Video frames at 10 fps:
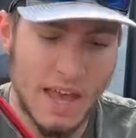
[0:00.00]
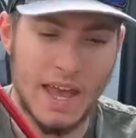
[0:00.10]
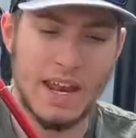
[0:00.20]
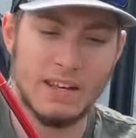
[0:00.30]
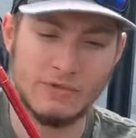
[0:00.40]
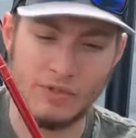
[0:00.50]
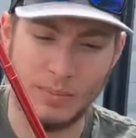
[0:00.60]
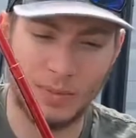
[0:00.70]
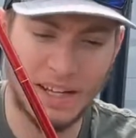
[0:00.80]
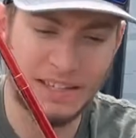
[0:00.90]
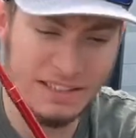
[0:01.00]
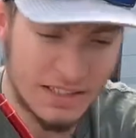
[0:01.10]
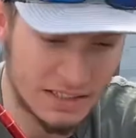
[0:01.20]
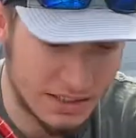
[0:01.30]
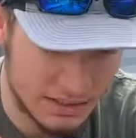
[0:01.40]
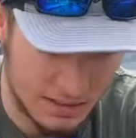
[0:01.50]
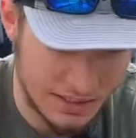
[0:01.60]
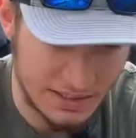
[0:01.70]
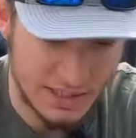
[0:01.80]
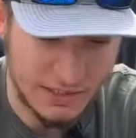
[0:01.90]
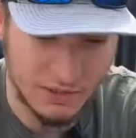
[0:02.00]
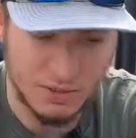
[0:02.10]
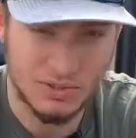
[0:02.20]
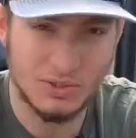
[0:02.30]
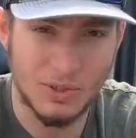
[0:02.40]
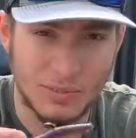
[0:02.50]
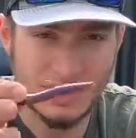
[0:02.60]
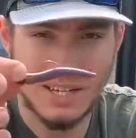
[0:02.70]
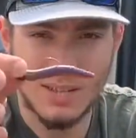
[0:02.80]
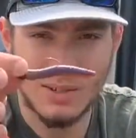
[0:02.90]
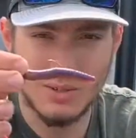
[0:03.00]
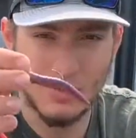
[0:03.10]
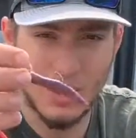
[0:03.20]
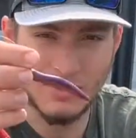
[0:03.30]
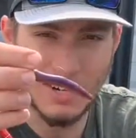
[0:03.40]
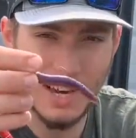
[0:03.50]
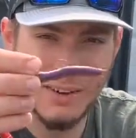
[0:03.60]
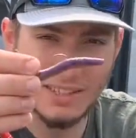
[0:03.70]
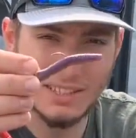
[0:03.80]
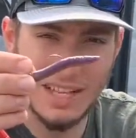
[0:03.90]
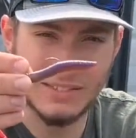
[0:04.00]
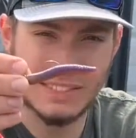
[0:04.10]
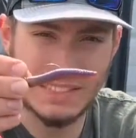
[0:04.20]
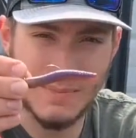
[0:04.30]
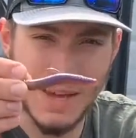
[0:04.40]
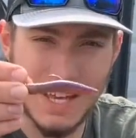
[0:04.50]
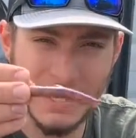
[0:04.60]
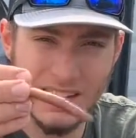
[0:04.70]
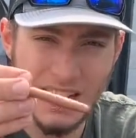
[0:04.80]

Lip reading: And as for the plastics, like I said, you can use almost anything you want. Right now I just have a Z-Man